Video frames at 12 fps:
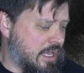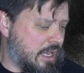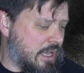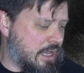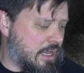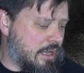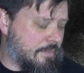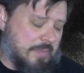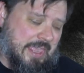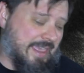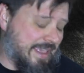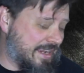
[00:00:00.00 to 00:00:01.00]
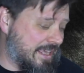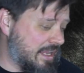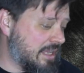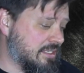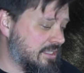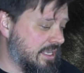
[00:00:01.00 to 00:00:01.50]
And
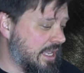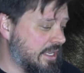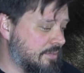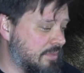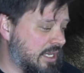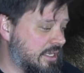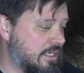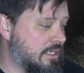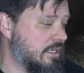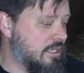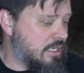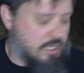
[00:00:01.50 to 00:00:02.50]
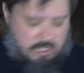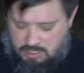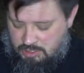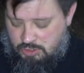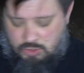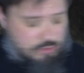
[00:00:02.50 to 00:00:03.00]
honestly, I can buy
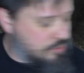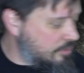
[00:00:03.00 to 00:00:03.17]
a used